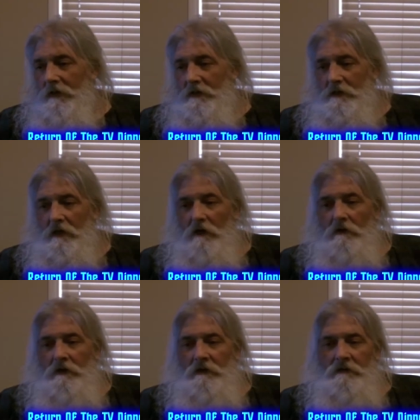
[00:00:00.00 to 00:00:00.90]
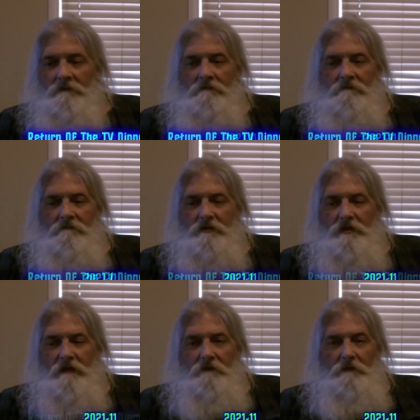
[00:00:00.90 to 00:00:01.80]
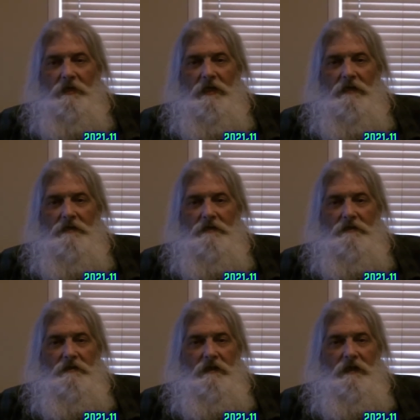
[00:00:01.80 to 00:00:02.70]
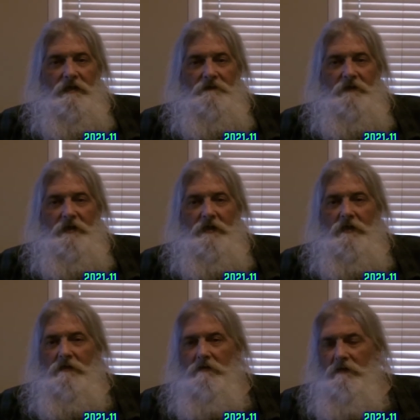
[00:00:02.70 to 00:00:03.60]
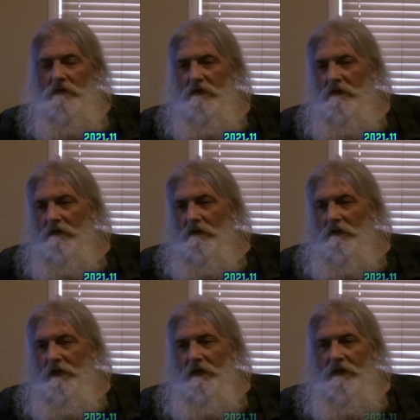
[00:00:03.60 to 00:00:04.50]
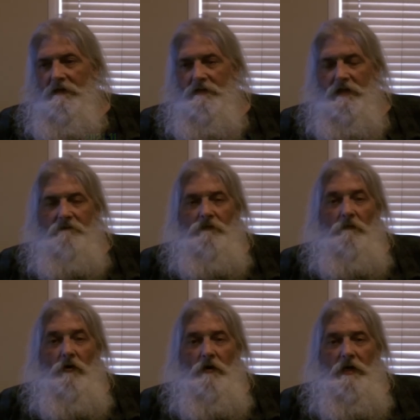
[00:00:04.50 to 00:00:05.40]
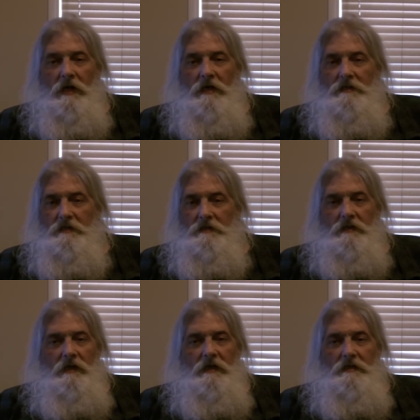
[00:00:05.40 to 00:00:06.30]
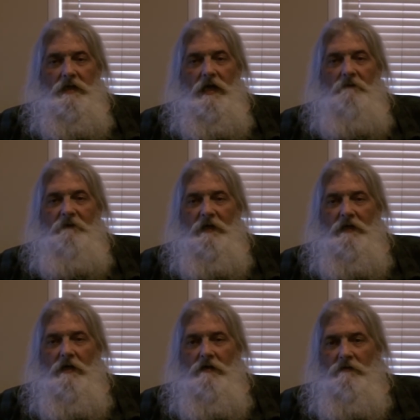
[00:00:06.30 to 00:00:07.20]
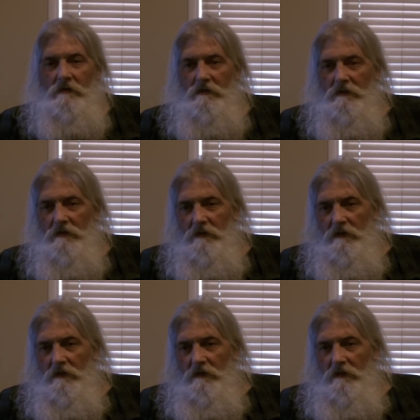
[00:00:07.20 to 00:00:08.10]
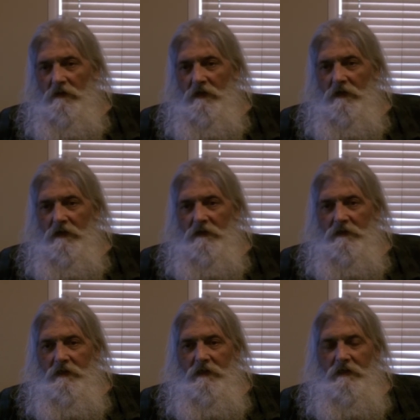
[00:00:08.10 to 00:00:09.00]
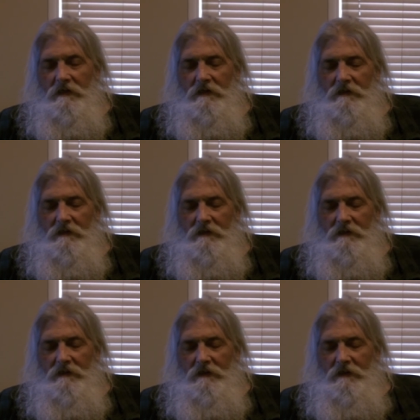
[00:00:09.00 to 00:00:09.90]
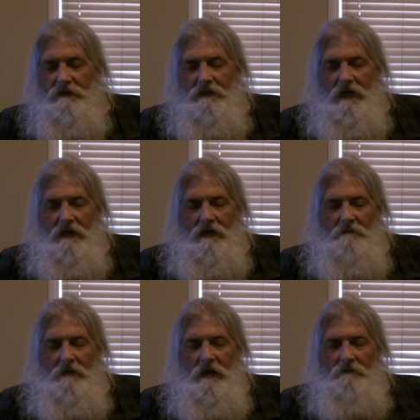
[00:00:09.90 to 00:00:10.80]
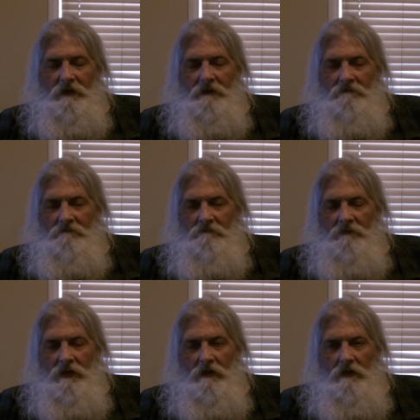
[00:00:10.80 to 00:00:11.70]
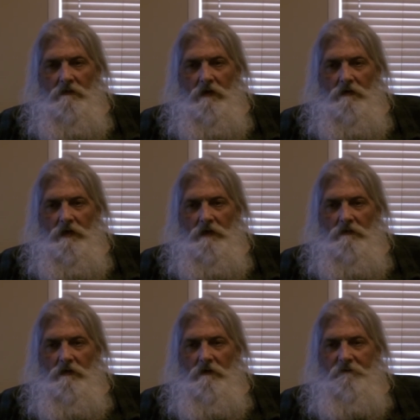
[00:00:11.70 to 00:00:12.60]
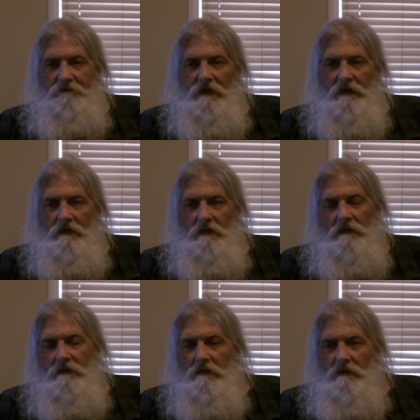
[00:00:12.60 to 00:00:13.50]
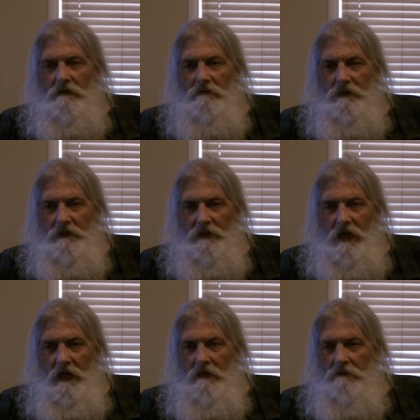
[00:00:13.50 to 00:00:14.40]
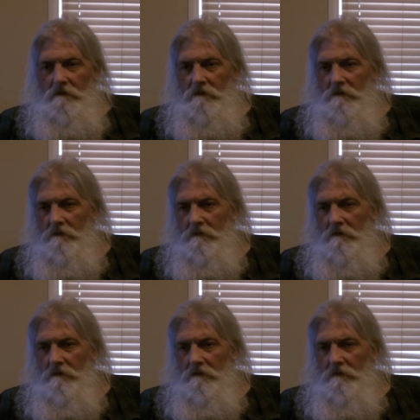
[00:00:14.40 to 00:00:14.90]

it's going several days since the last video and several more days since the last game video. And uh, yeah, I'm having quote unquote fun with that.